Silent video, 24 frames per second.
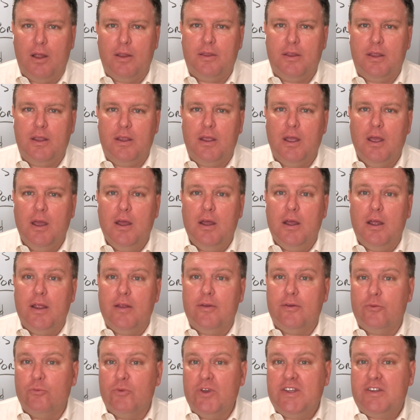the
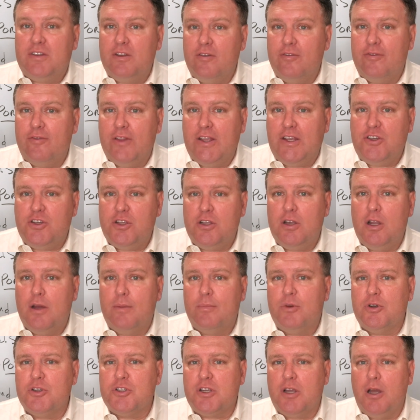recent inflation
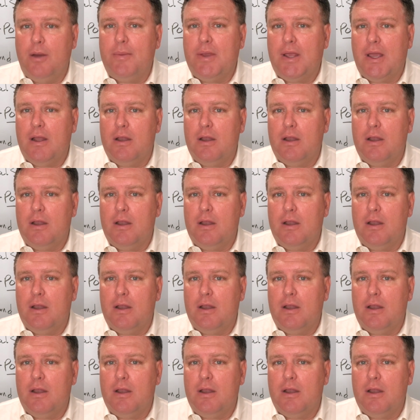numbers coming